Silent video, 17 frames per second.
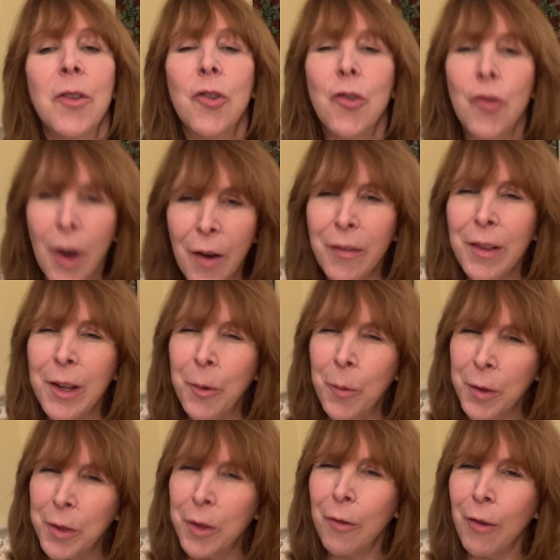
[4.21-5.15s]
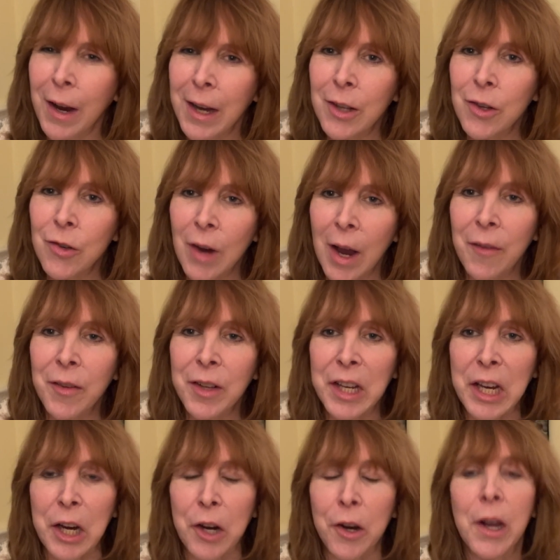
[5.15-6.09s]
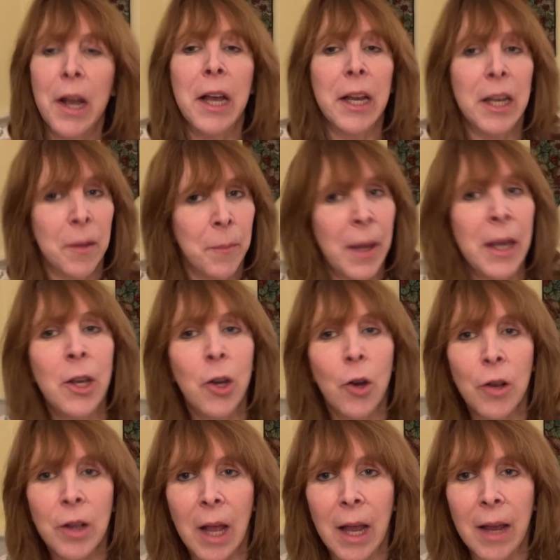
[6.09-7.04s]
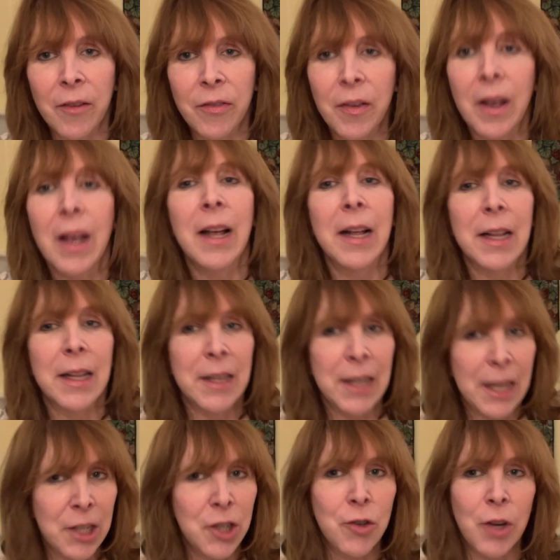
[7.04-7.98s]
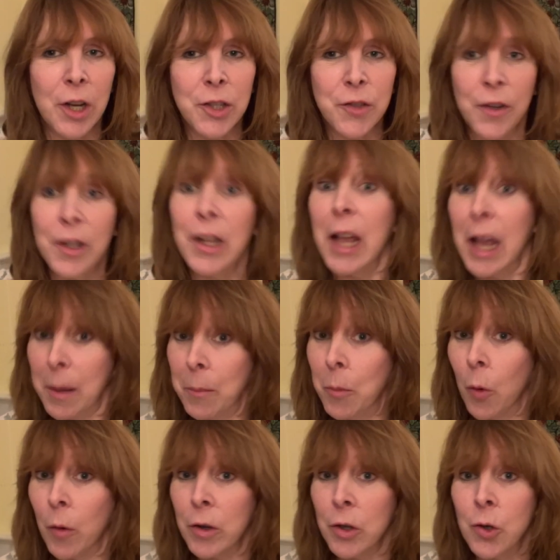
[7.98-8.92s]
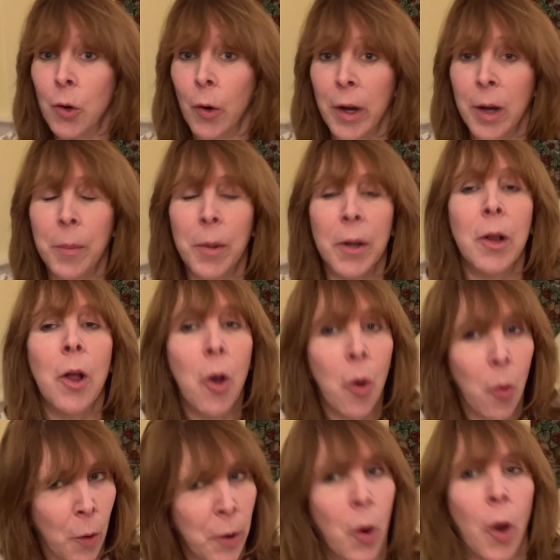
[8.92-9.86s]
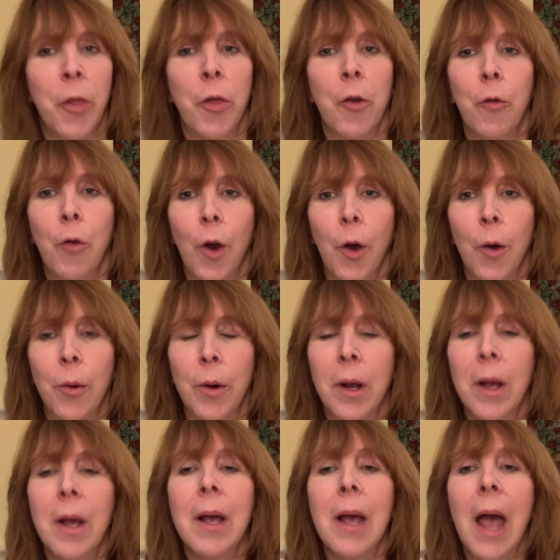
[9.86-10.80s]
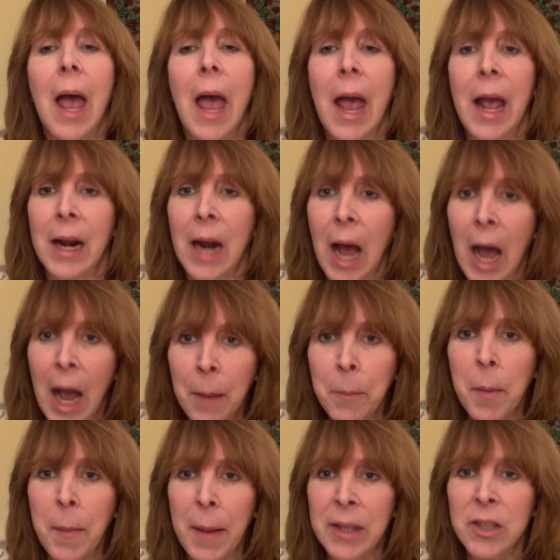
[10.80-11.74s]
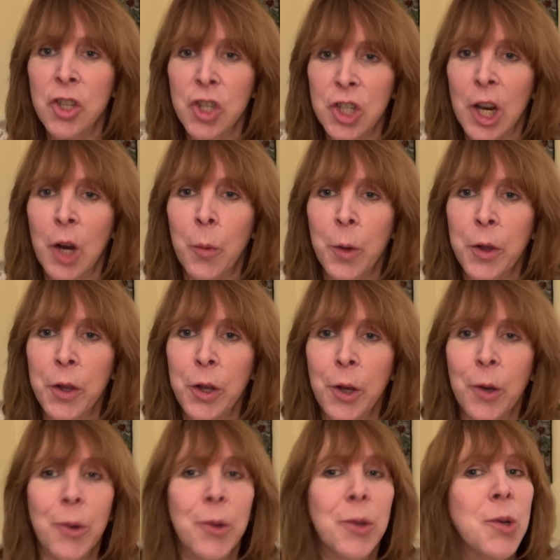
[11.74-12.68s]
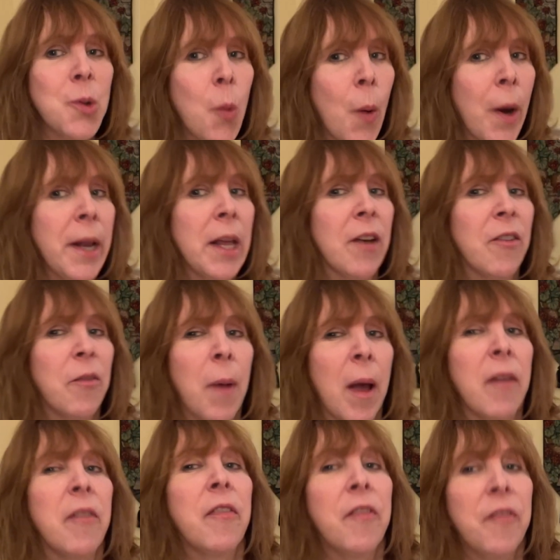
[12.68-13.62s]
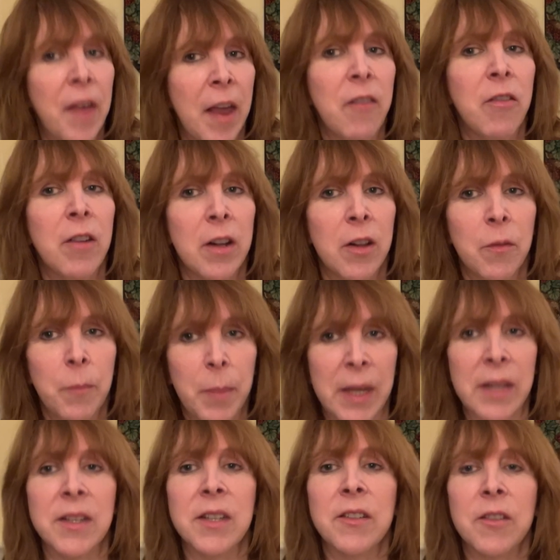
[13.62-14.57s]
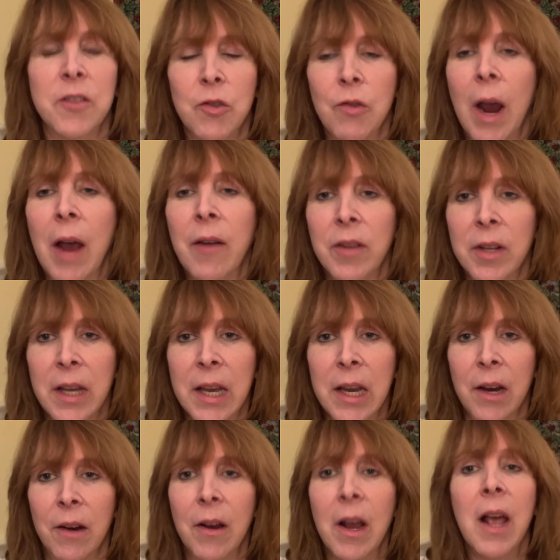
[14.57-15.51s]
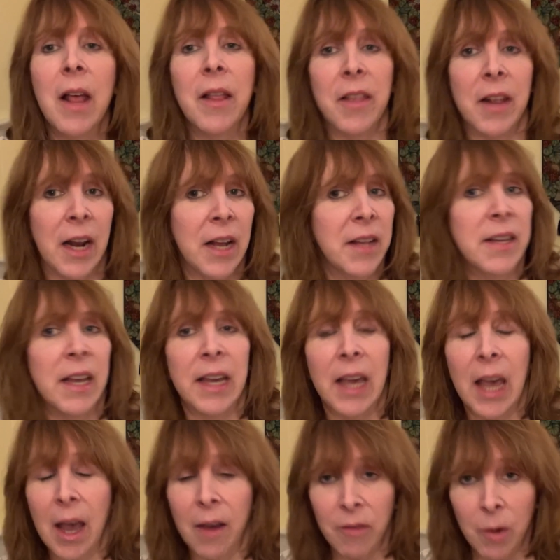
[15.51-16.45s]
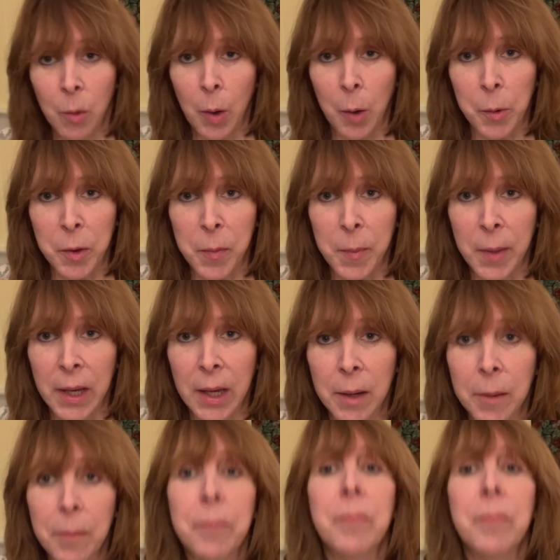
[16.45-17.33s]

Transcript: Traveling with the right travel gear can make your life less stressful and more enjoyable when on the road. And I'm about to share with you 20 of my favorite pieces of travel gear that I take everywhere with me.